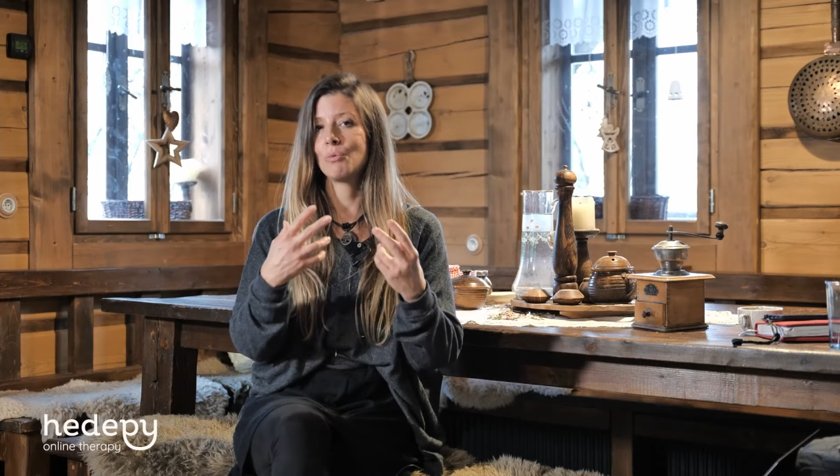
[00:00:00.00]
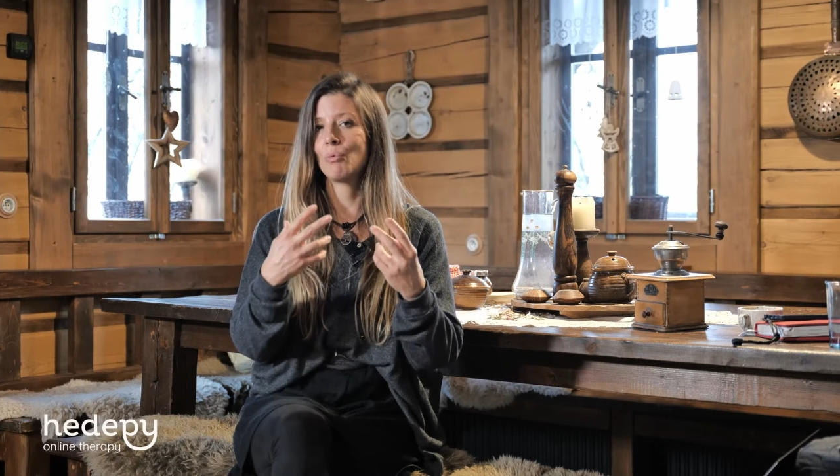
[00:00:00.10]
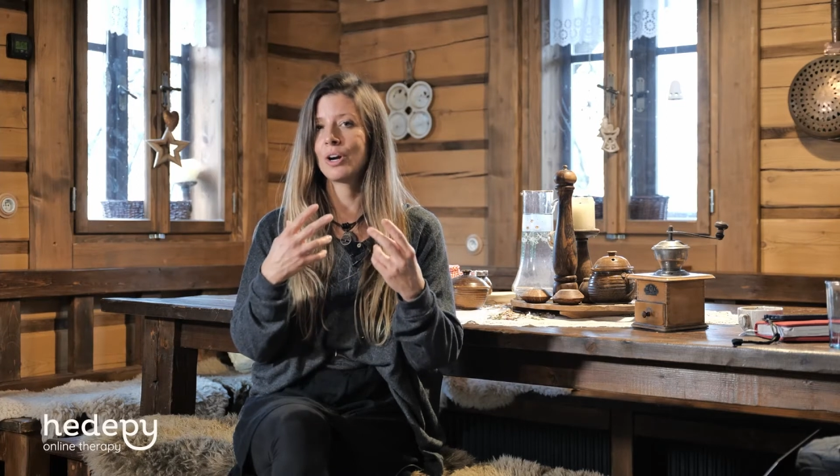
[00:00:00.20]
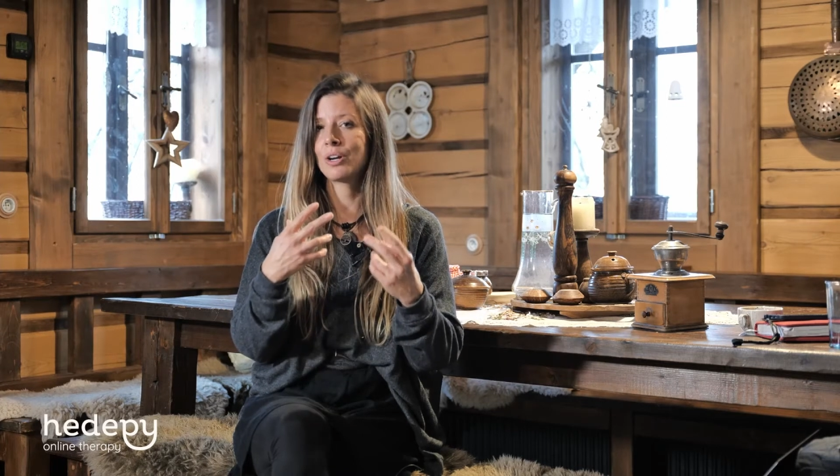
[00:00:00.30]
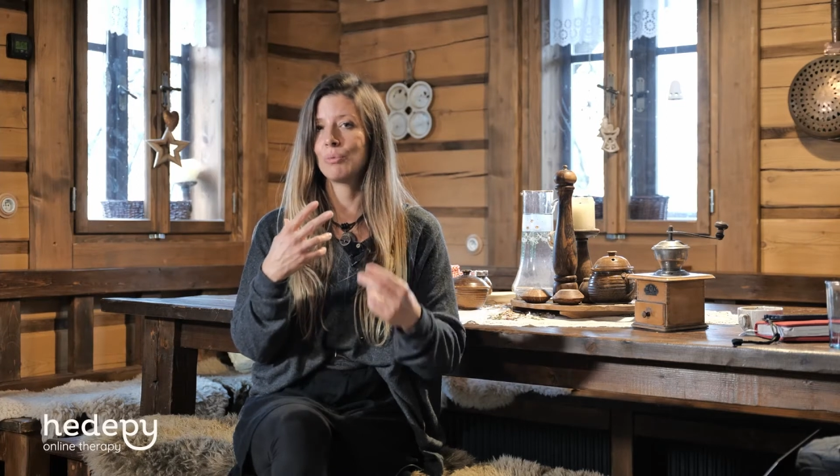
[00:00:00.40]

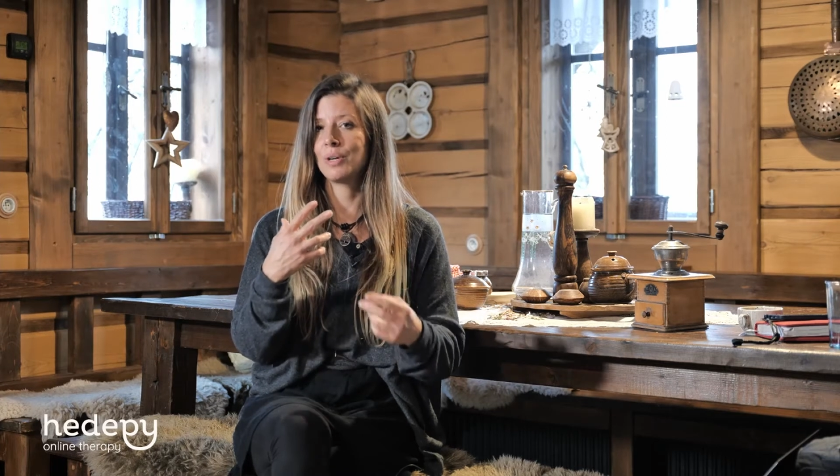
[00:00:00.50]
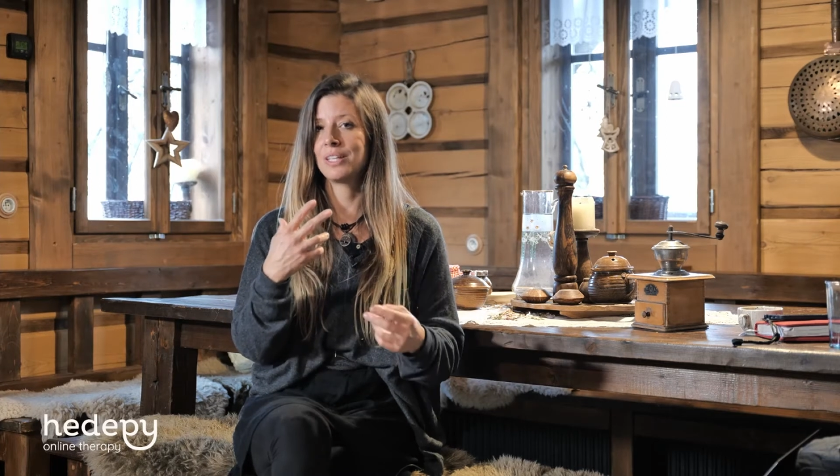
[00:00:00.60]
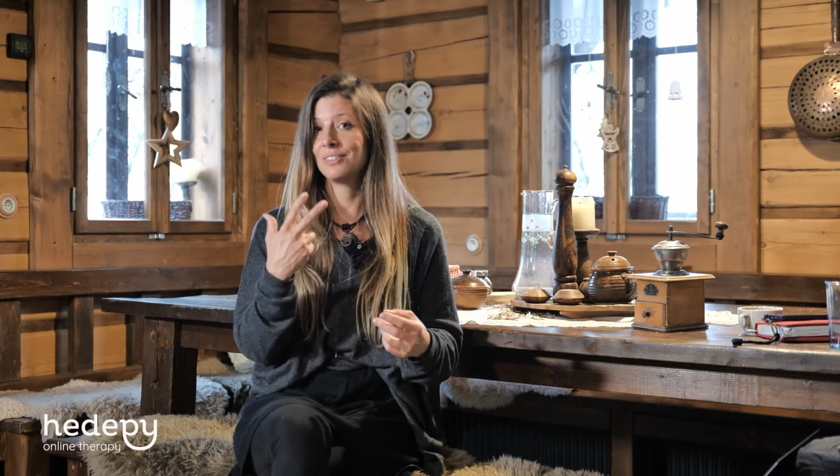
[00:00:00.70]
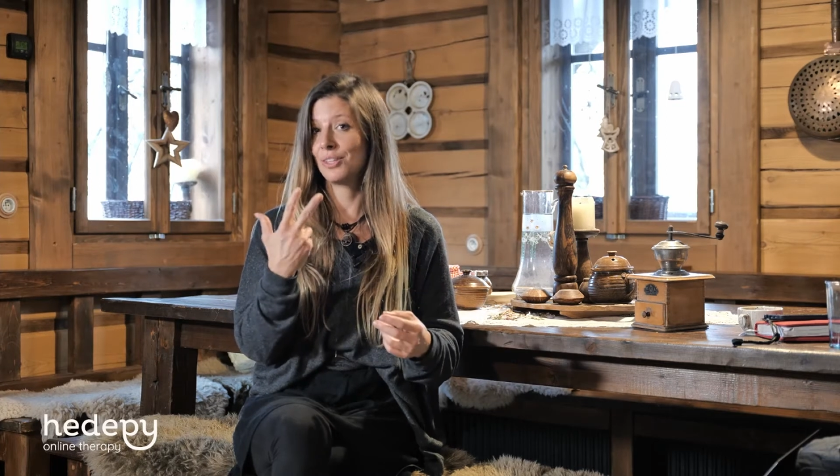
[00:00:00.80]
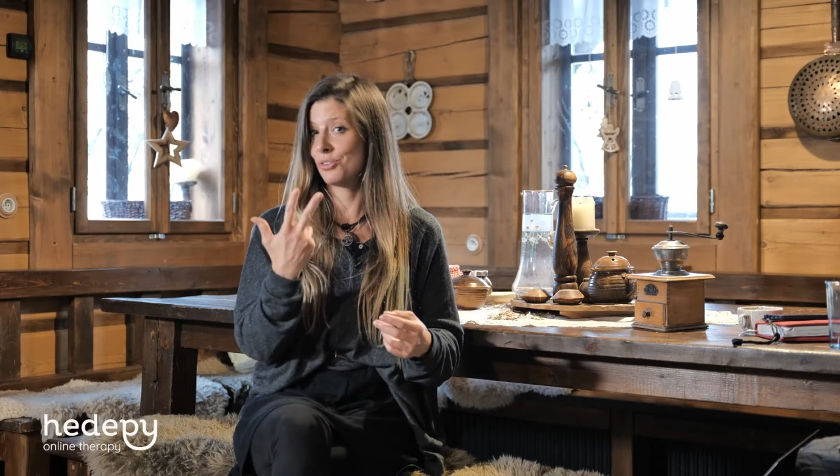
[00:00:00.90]
work
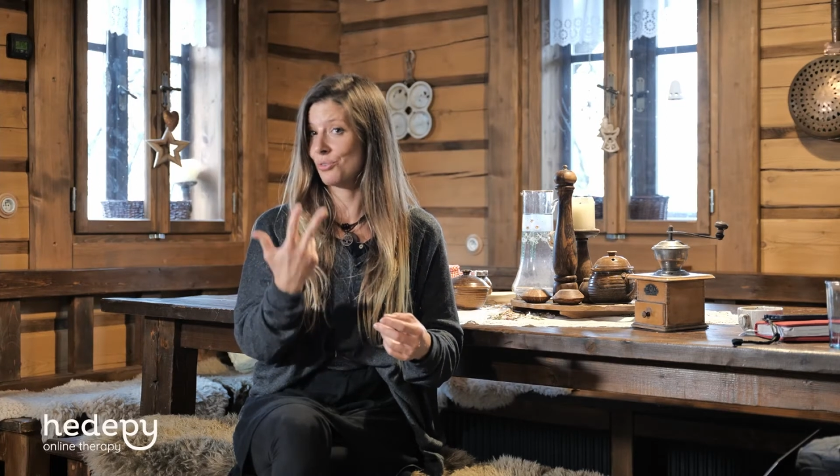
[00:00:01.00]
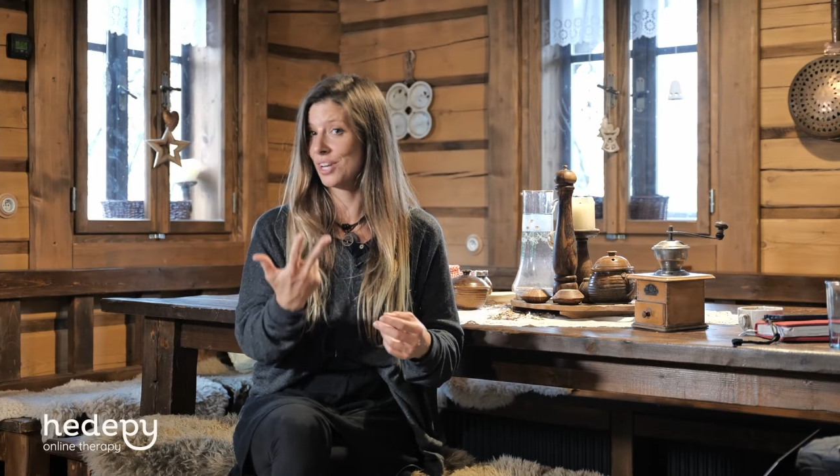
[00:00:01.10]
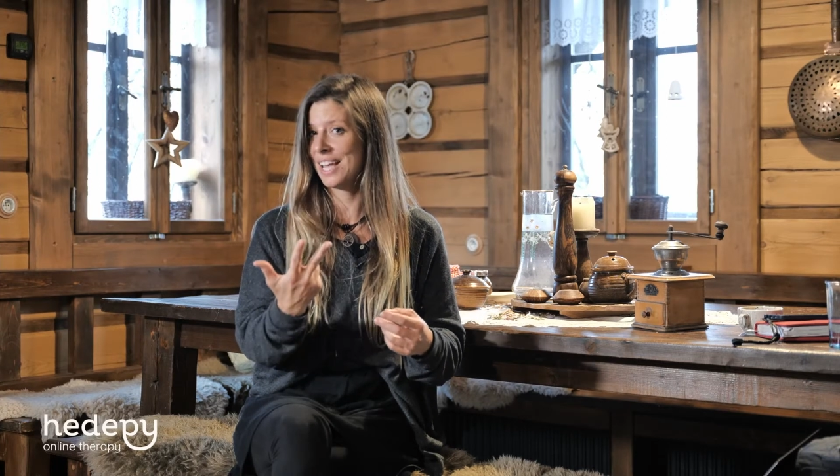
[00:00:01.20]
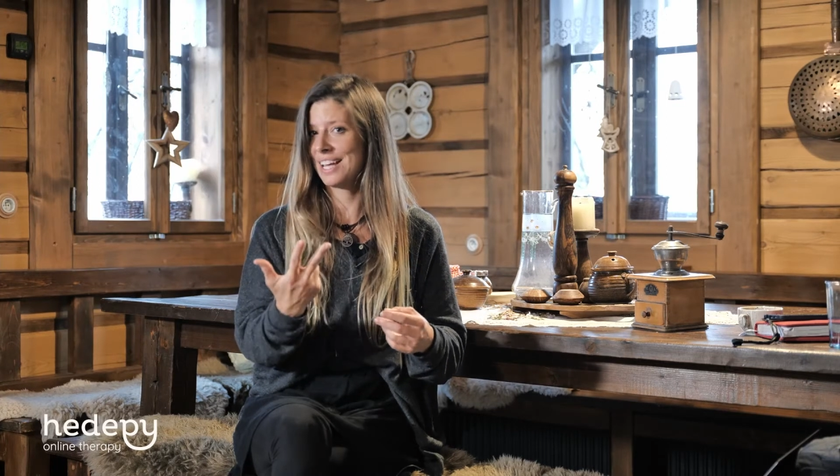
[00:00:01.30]
with the three